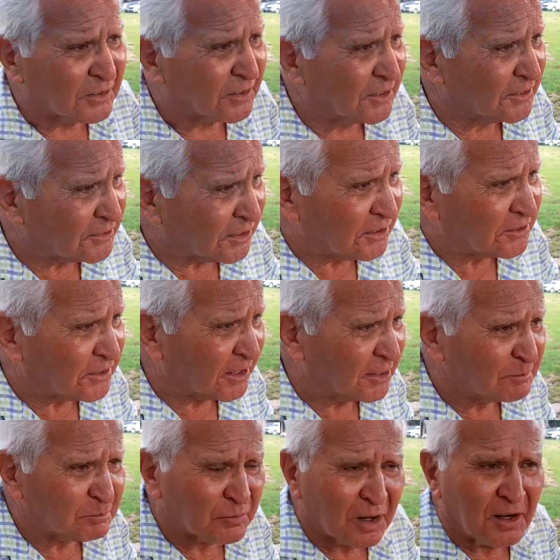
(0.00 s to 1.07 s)
in teaching.
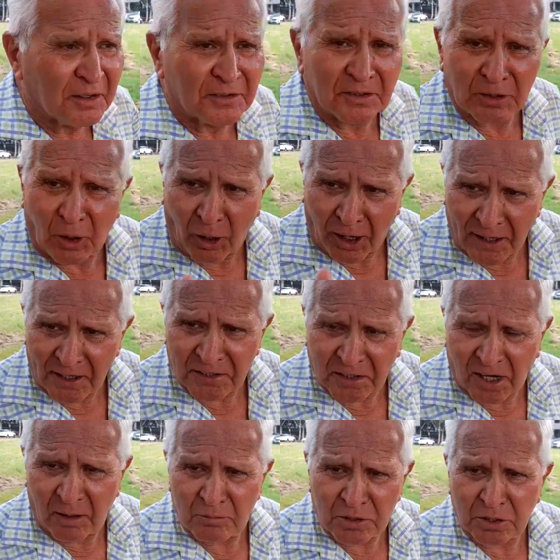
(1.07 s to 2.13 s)
Knowledge
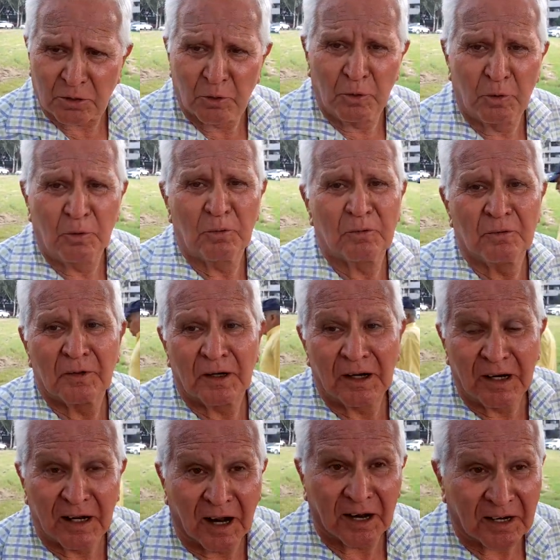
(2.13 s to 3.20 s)
comes through
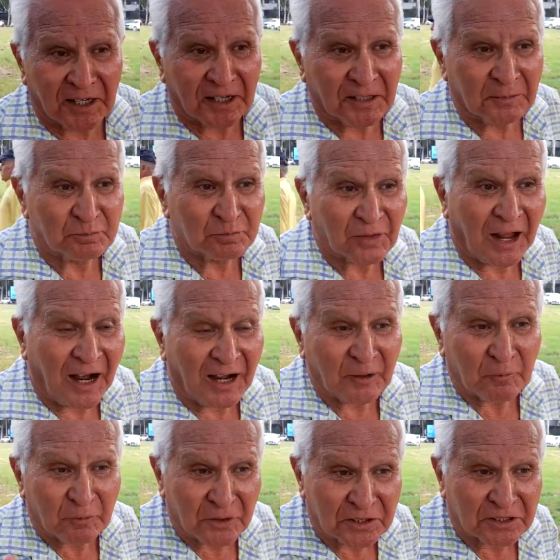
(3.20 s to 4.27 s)
learning, and
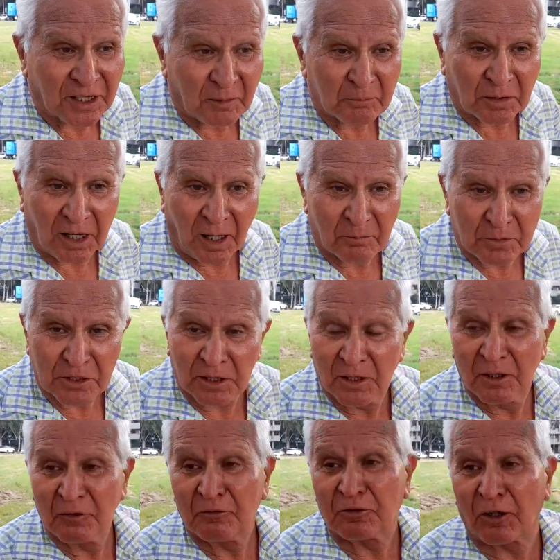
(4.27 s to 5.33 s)
wisdom comes
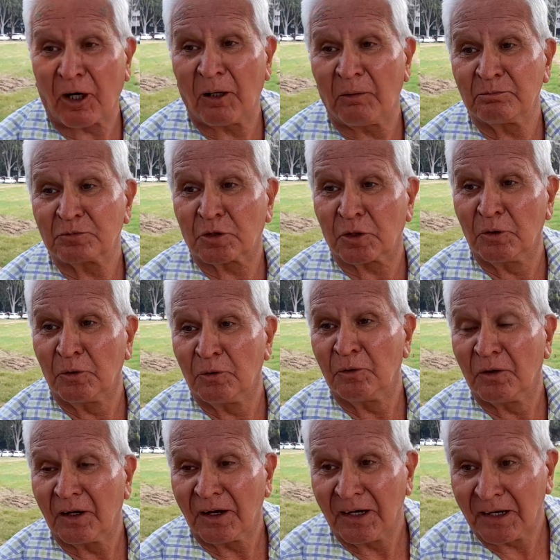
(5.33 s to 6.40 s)
through
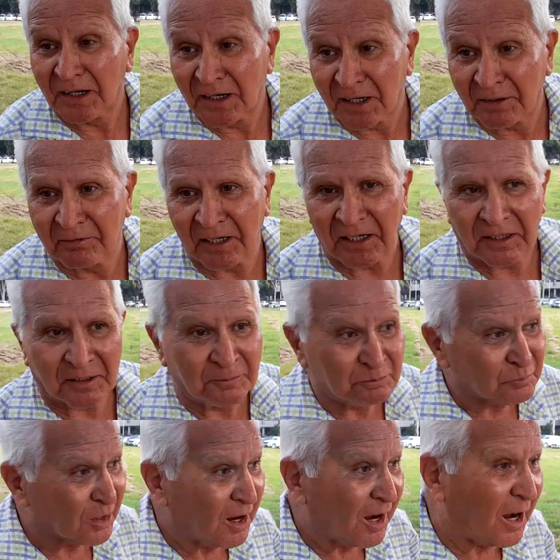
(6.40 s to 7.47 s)
living.
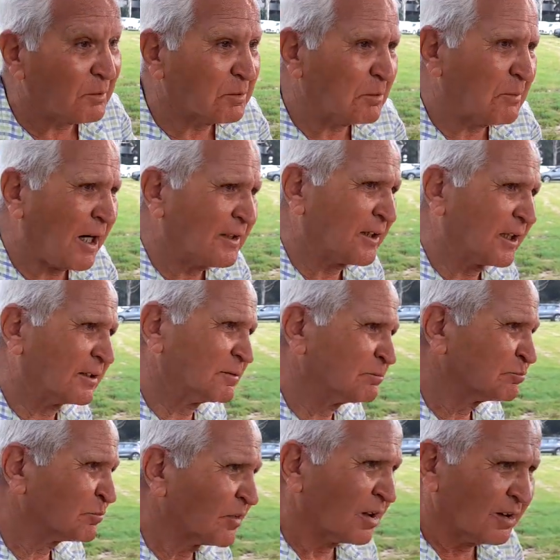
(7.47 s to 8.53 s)
I am reminded,
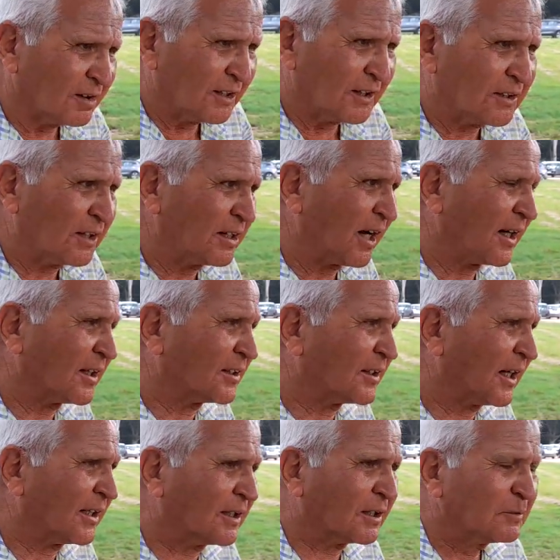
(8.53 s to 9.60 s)
lately I
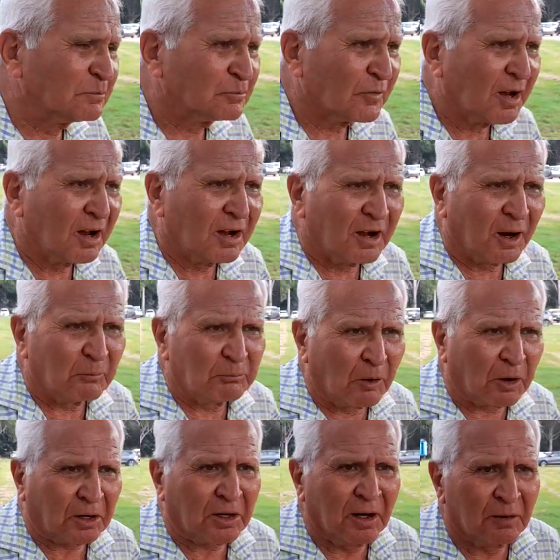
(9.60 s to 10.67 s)
read a
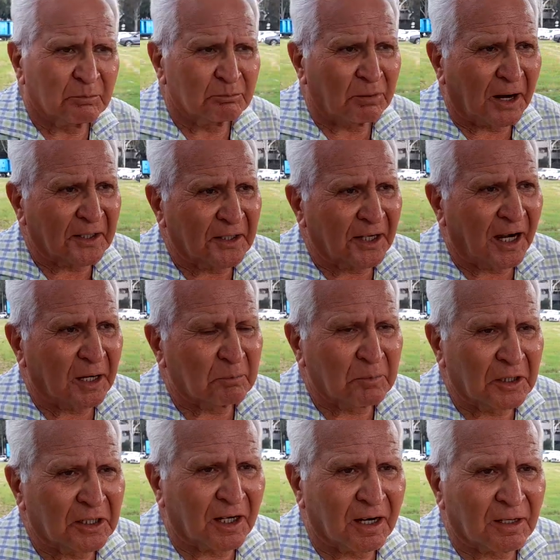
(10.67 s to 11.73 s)
book by
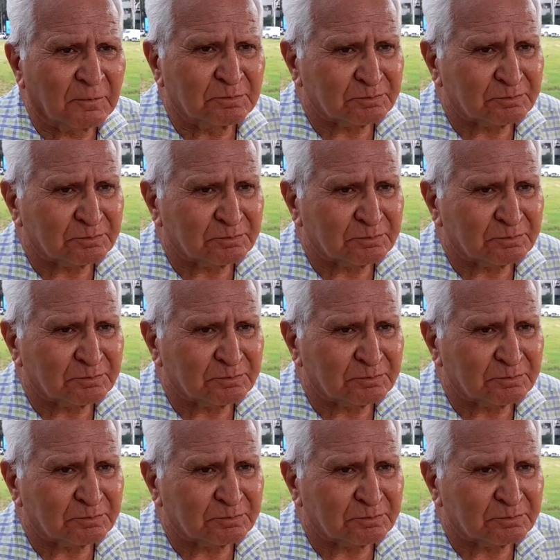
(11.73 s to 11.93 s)
Admiral